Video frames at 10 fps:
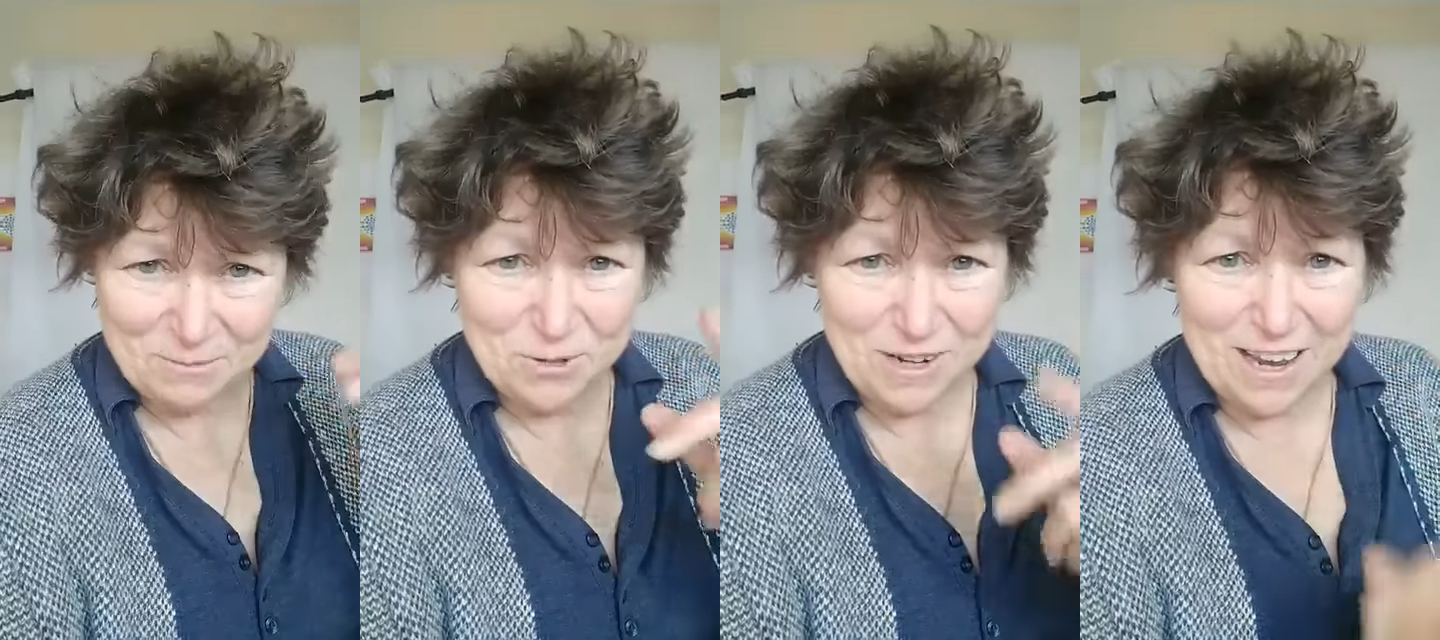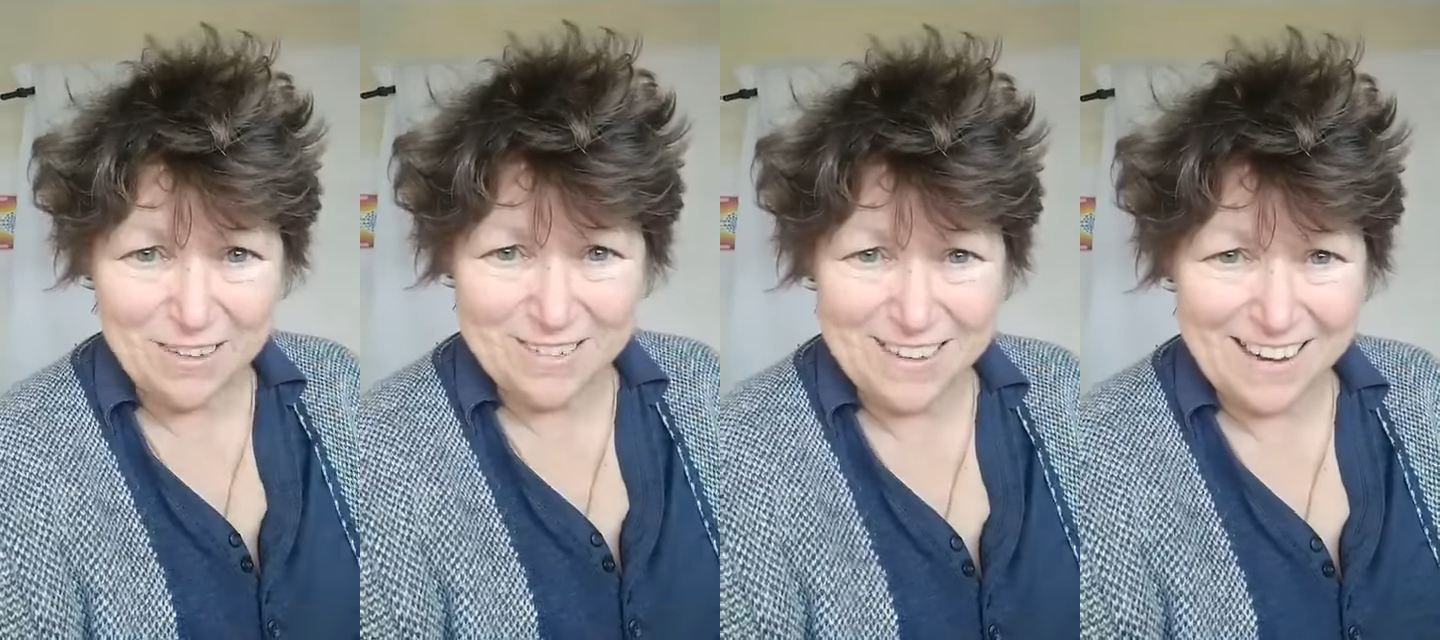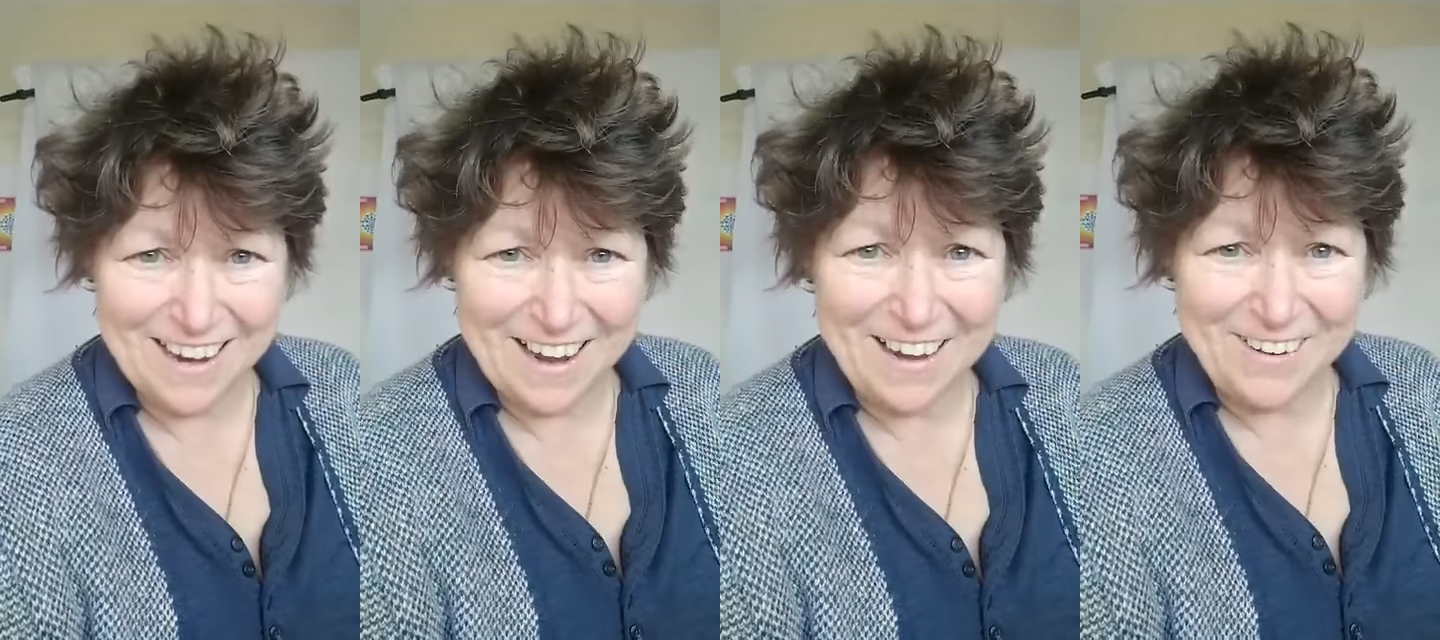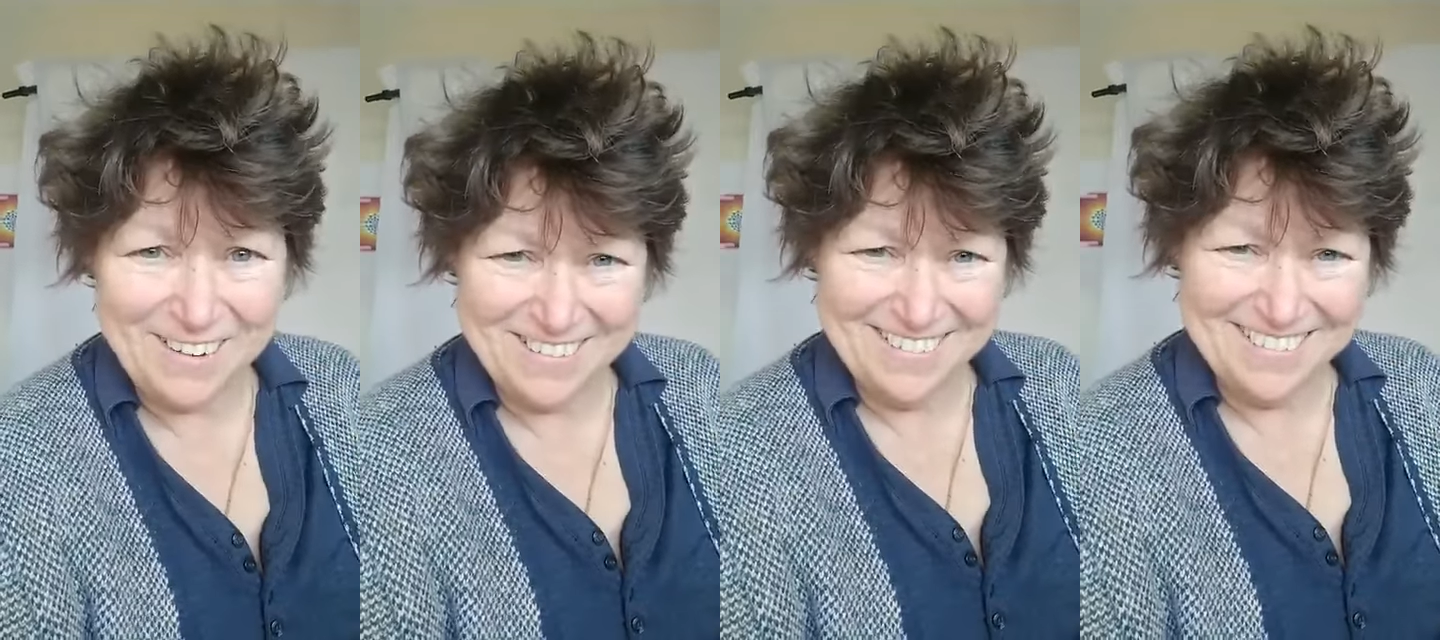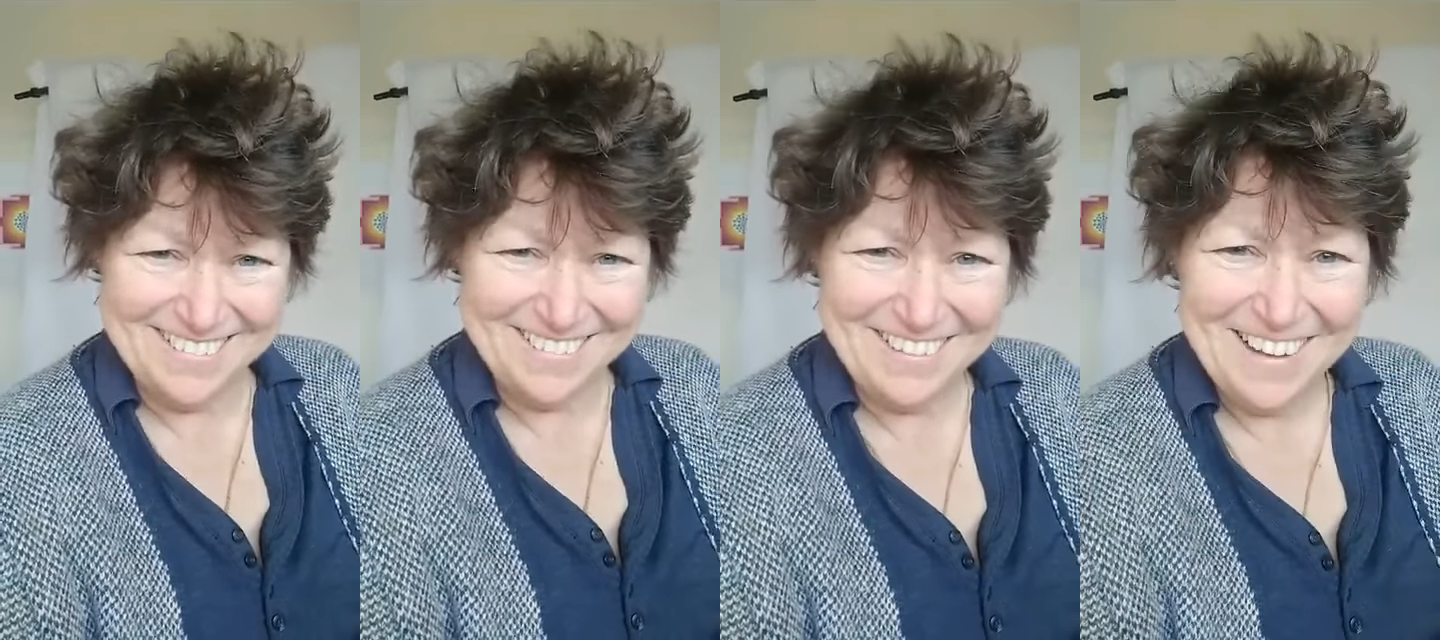good outside air.
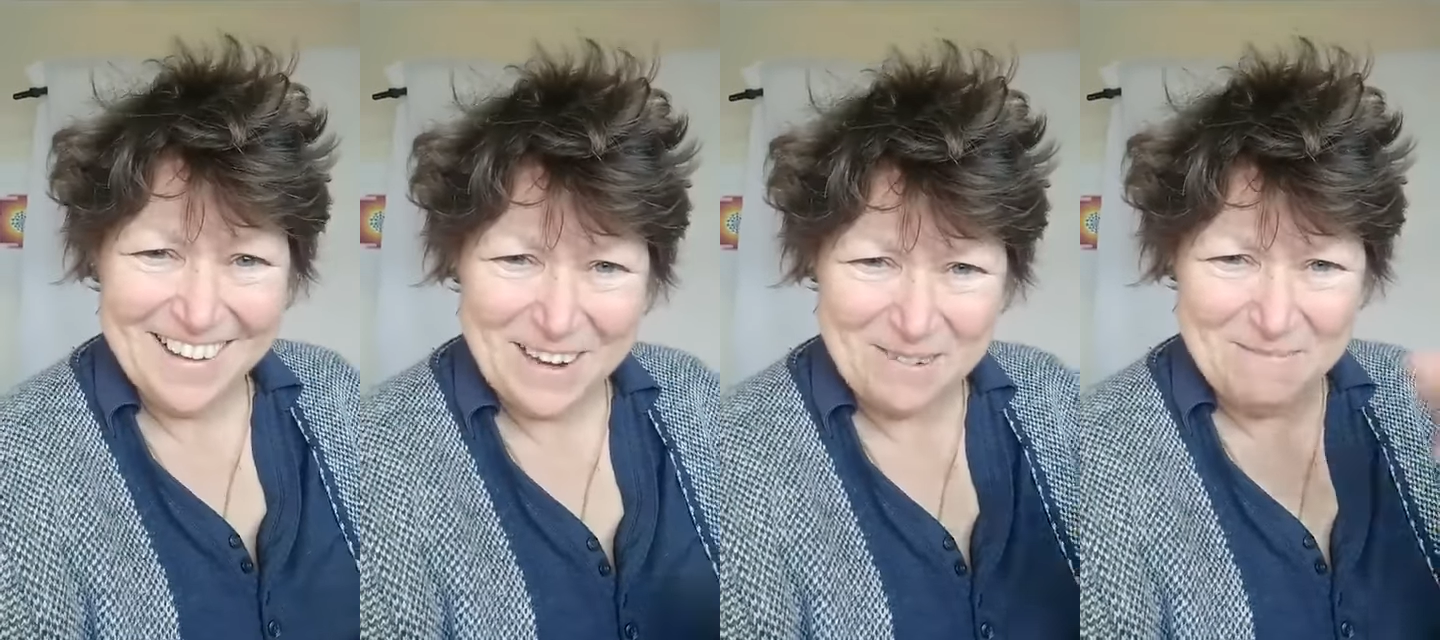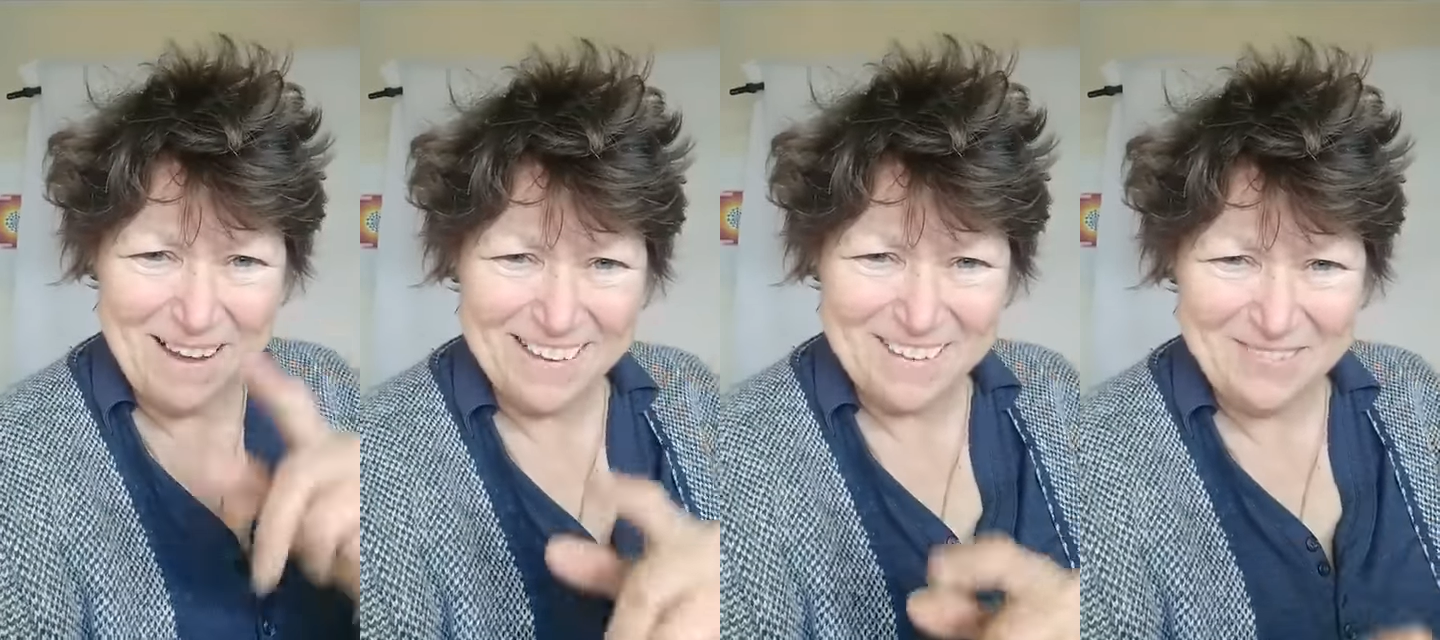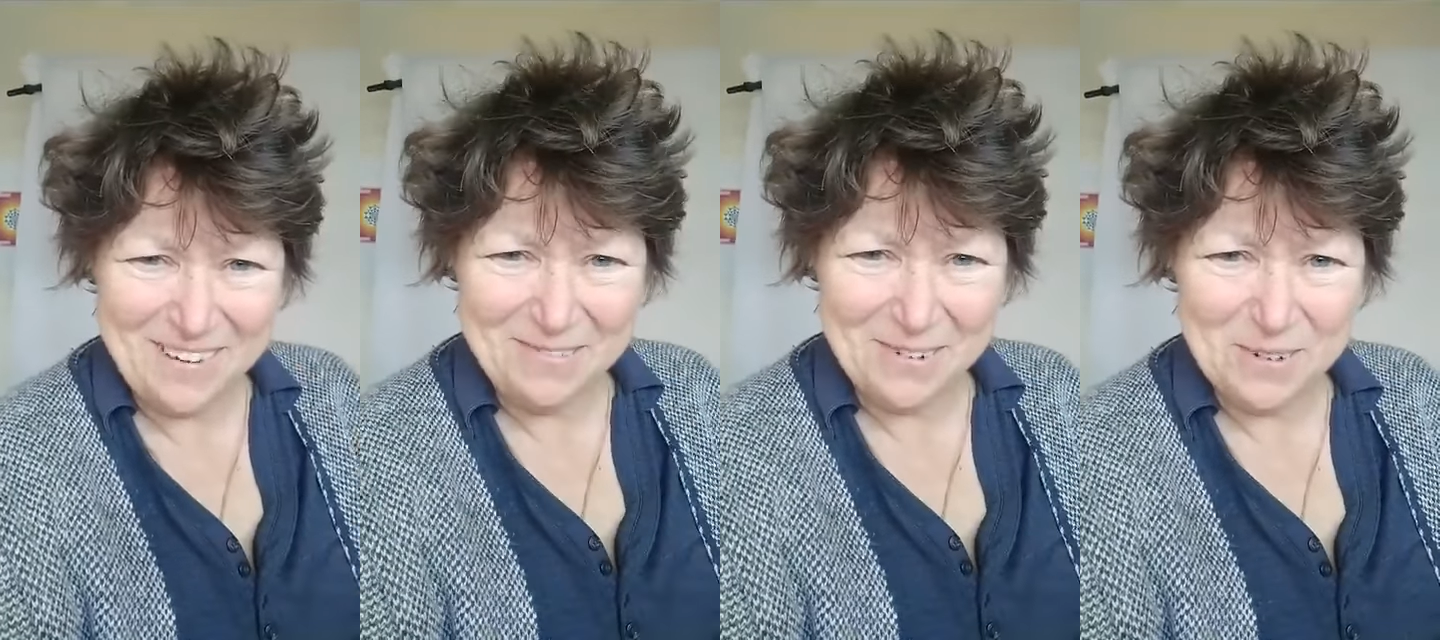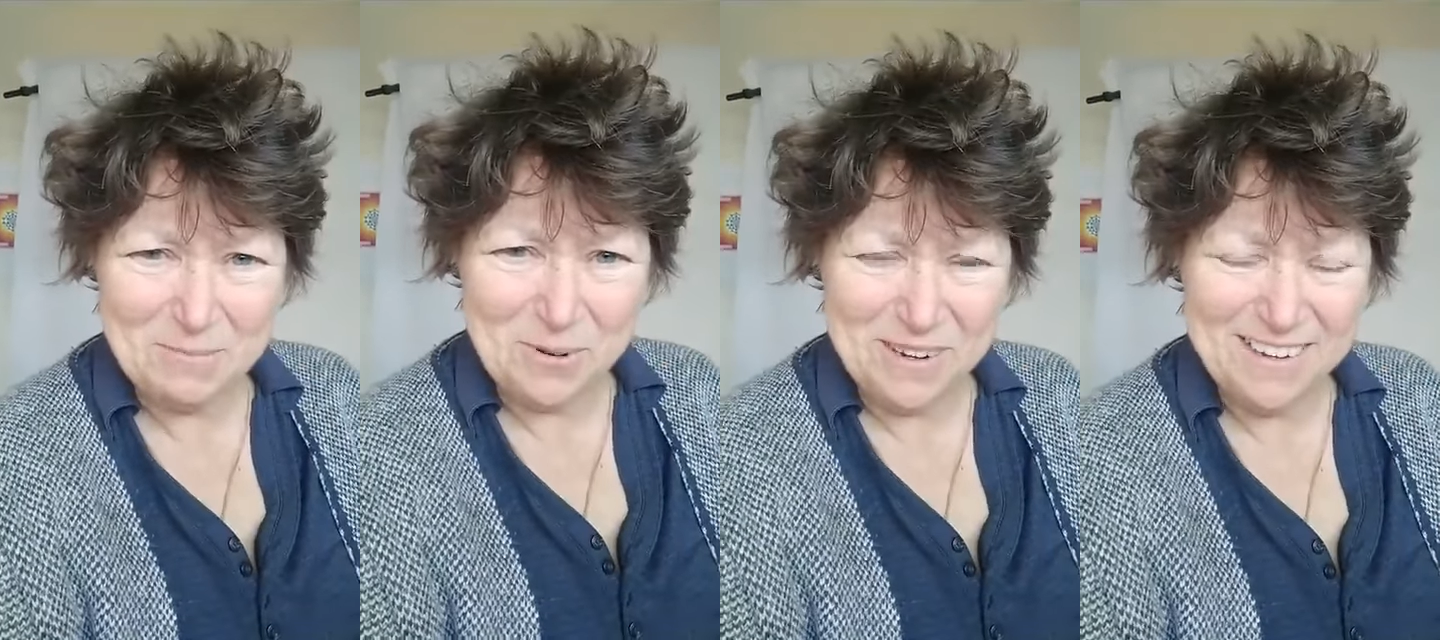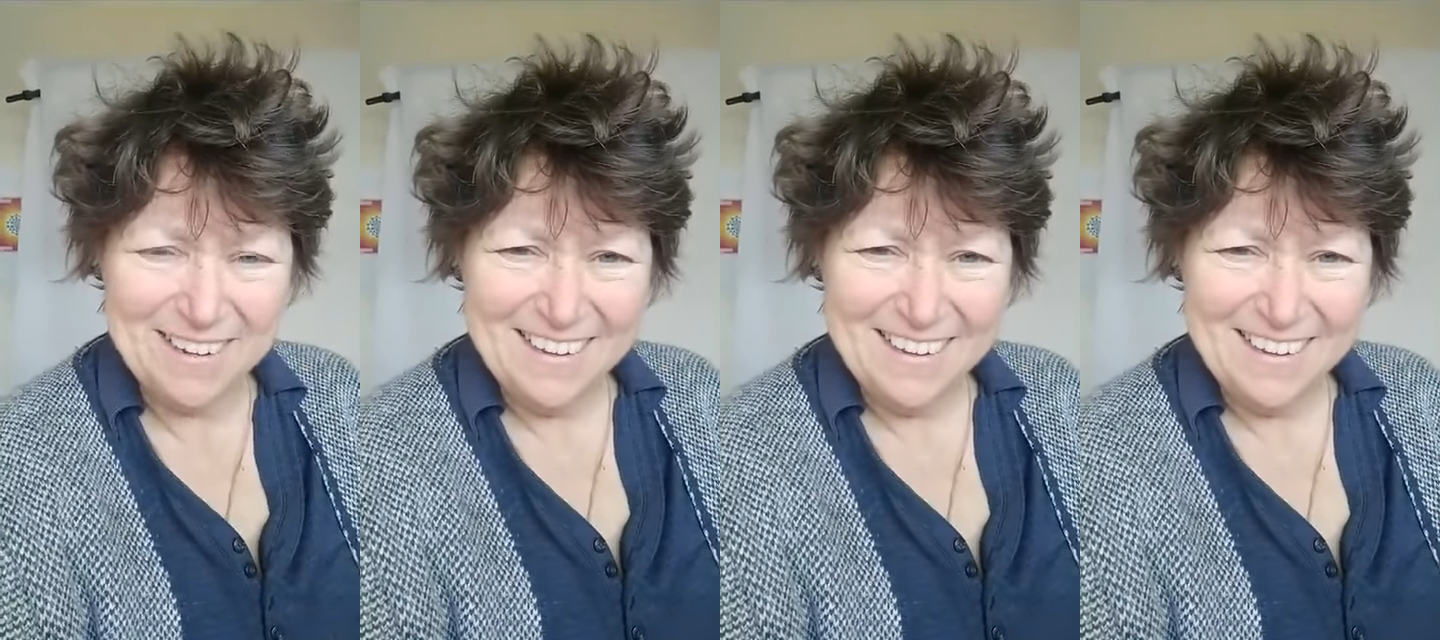Come back to my first point.